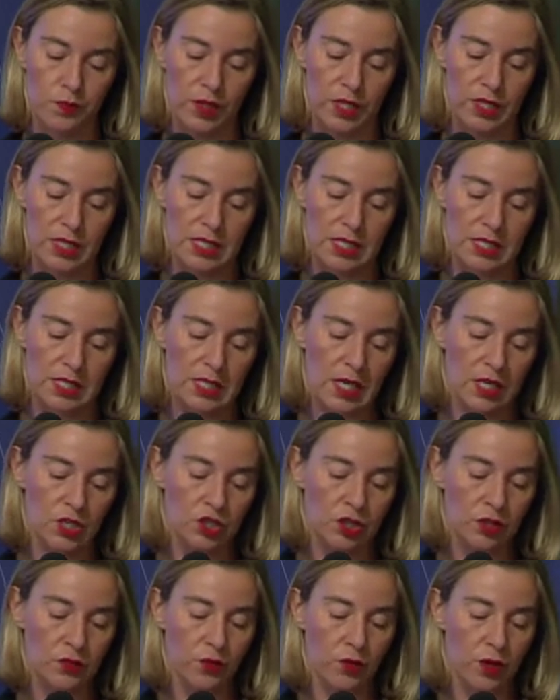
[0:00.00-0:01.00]
It is
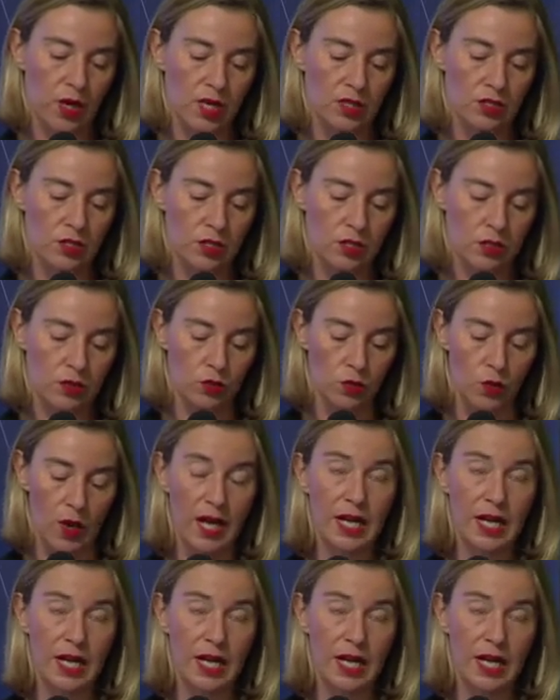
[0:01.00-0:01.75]
essential for us to